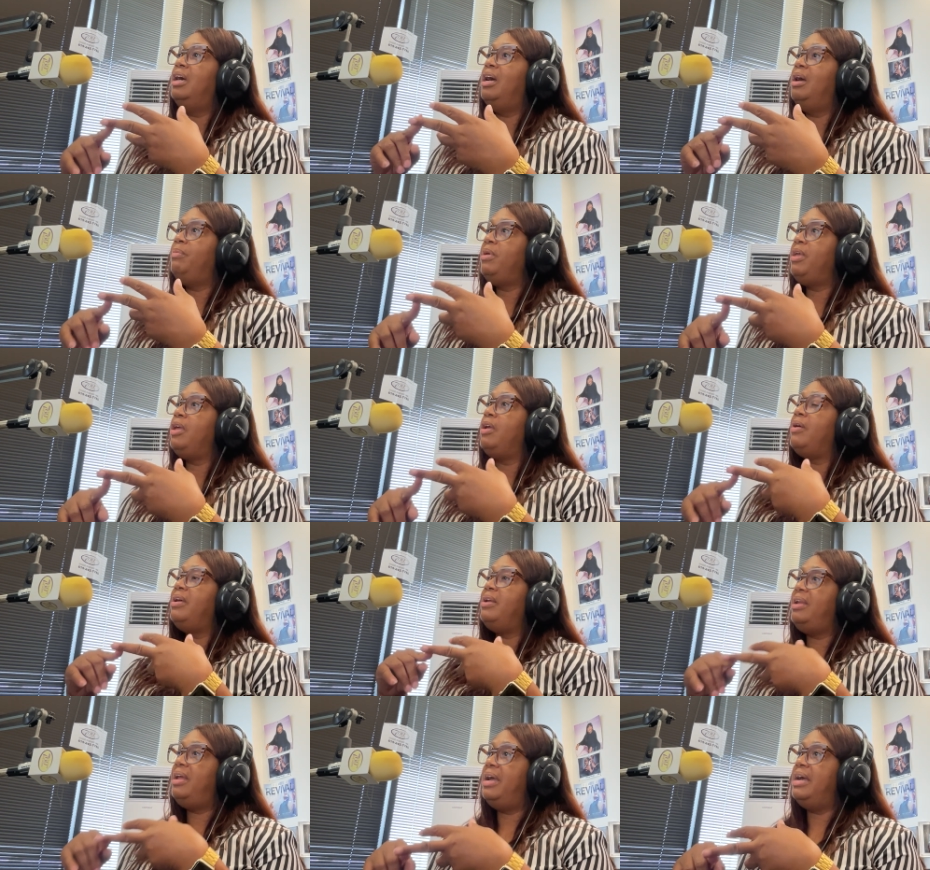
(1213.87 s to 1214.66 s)
um,
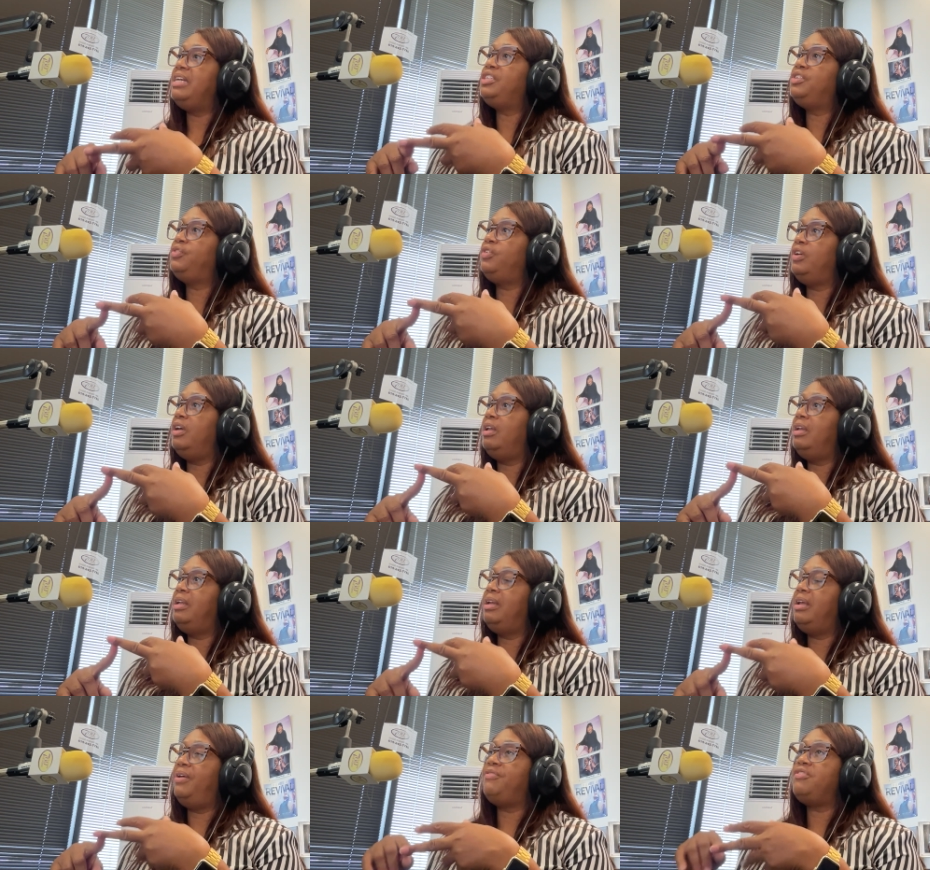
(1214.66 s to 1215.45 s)
here in Nashville.
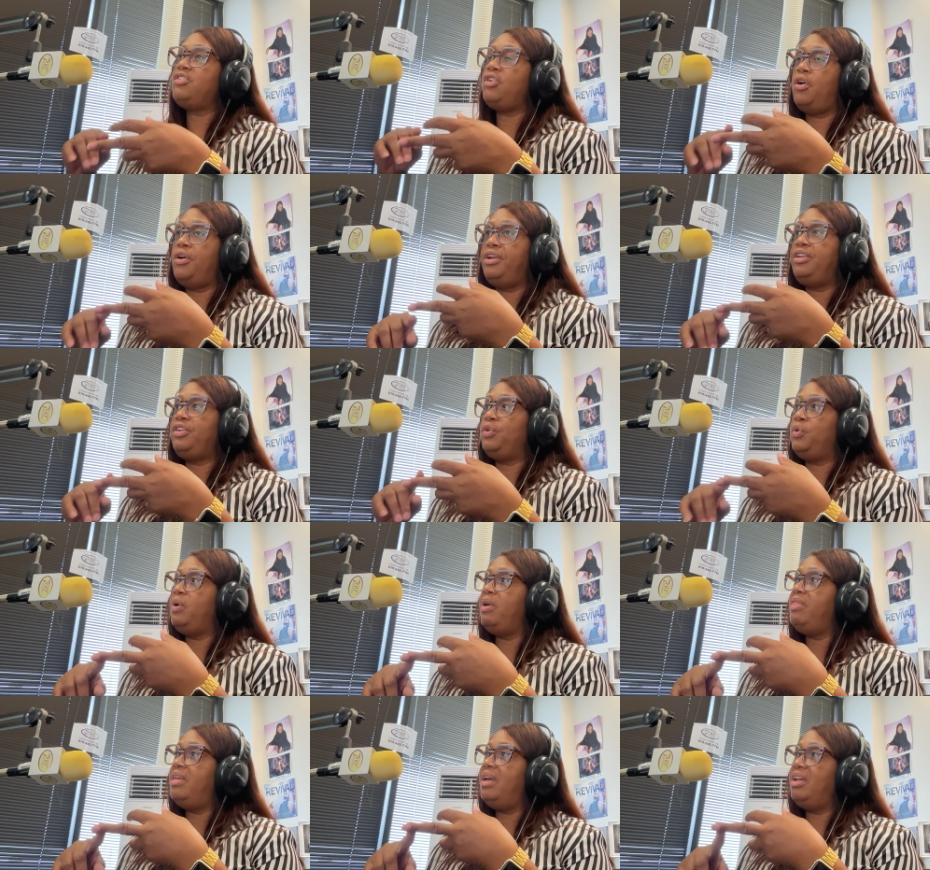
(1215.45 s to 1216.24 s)
And I've started
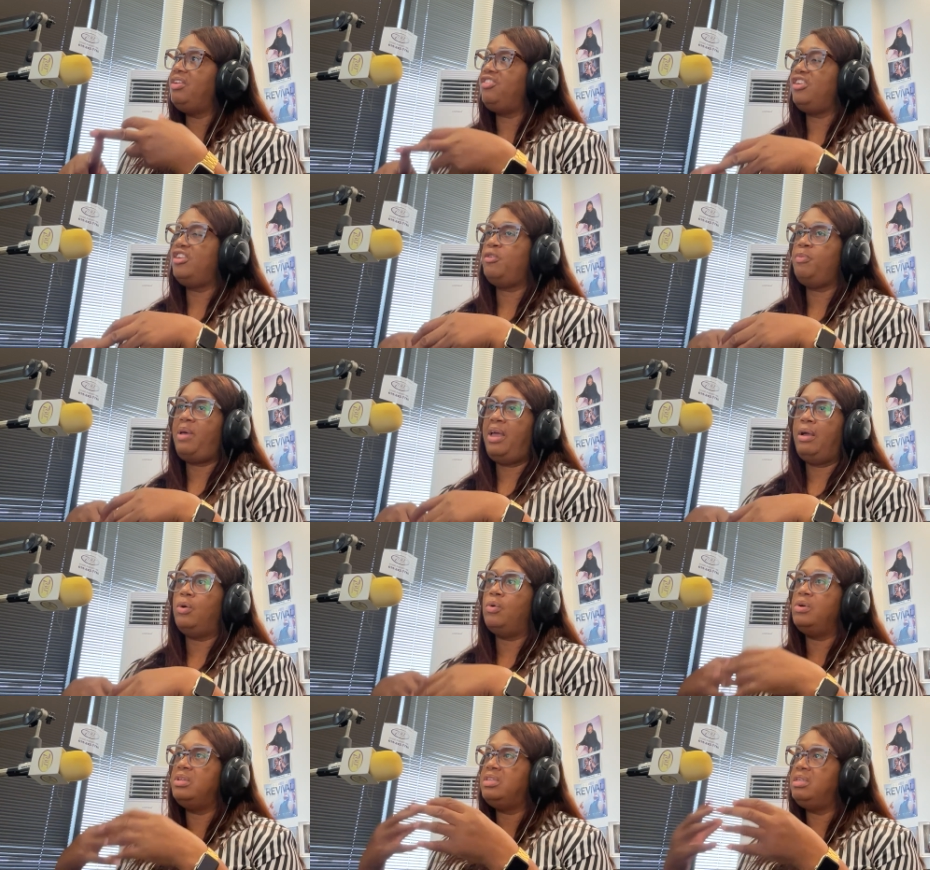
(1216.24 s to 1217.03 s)
doing that just by
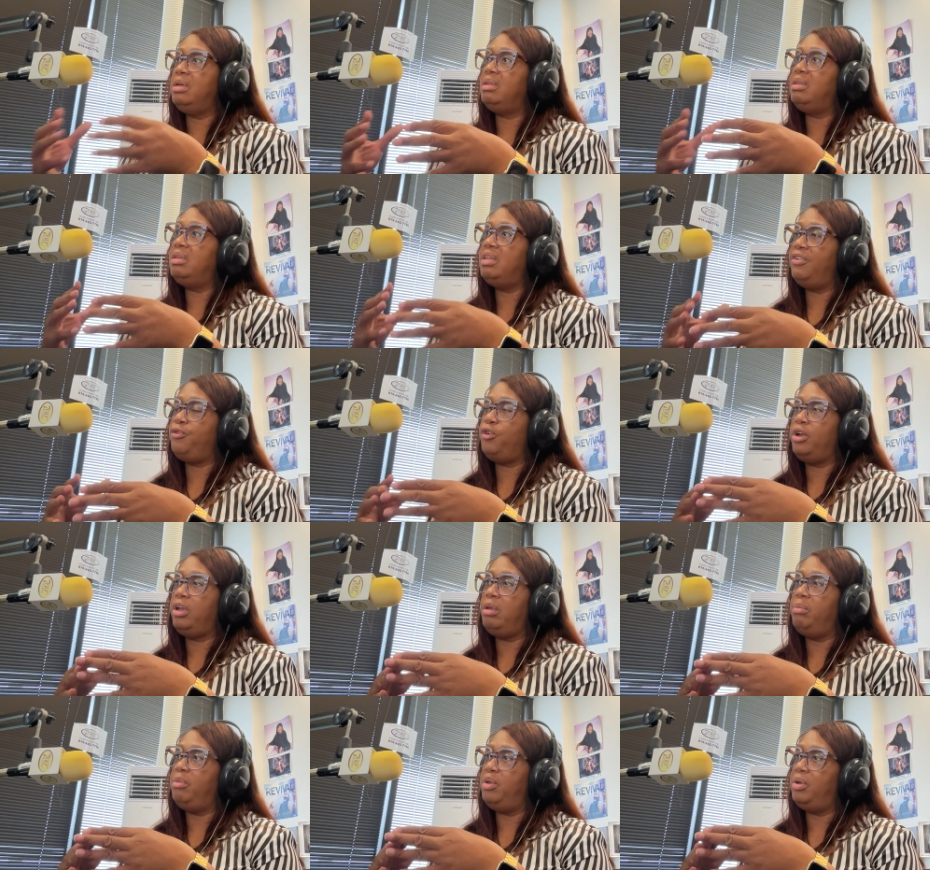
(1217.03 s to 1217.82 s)
going to
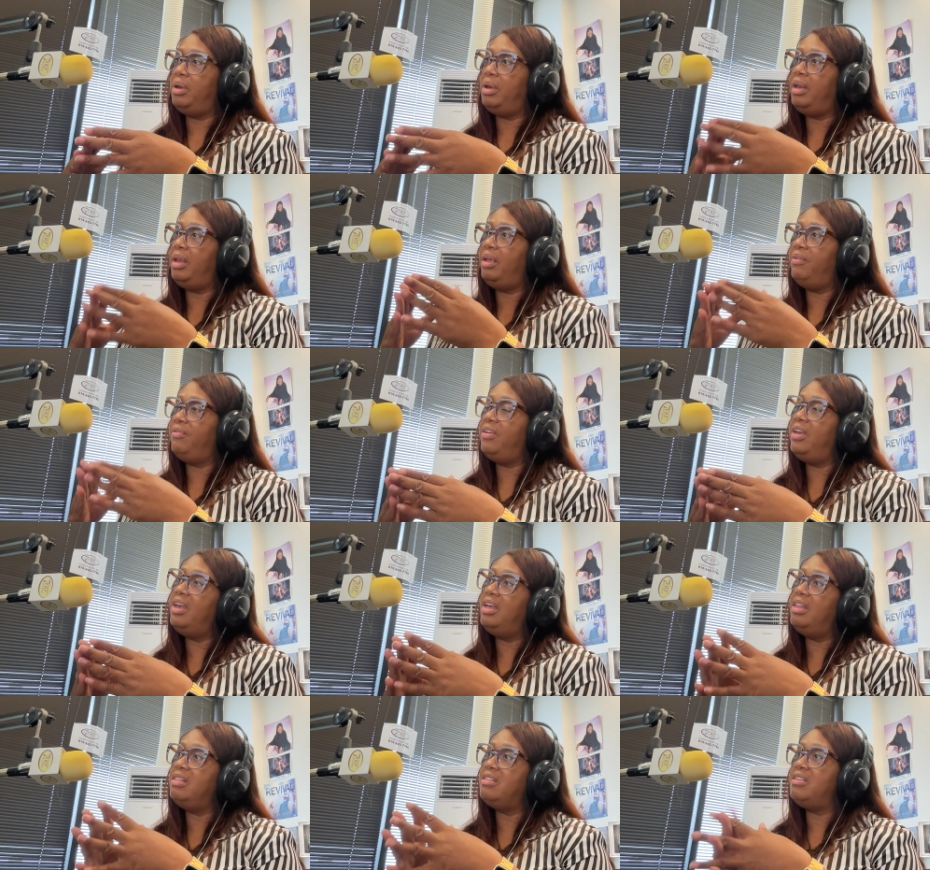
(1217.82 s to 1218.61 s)
different community
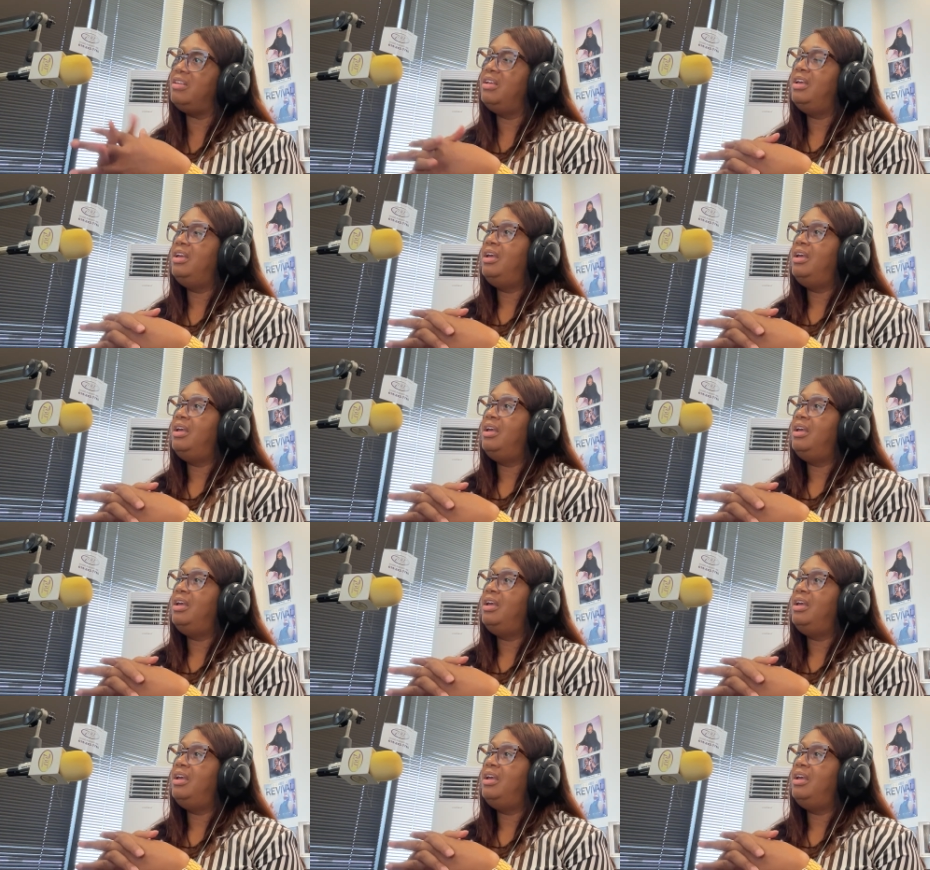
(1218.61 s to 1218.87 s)
events.